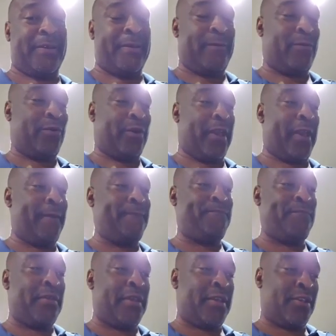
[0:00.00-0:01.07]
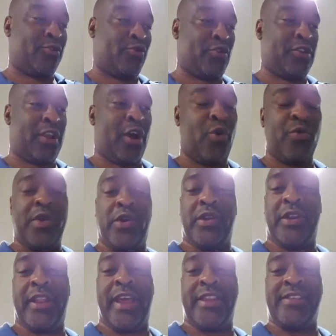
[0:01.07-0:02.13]
Okay? So now we're going
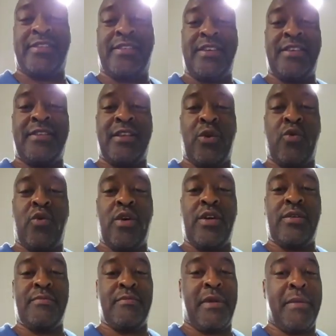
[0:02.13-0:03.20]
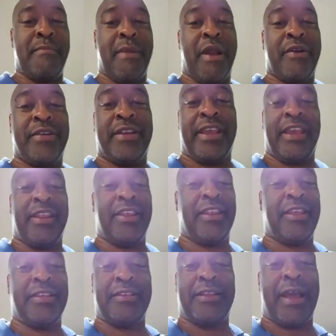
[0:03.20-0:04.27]
to let the seasoning work by marinating
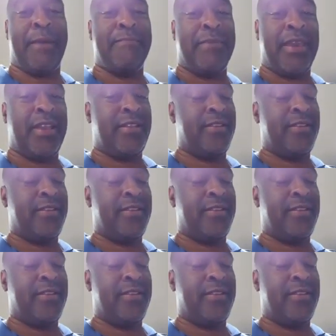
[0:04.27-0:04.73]
into that meat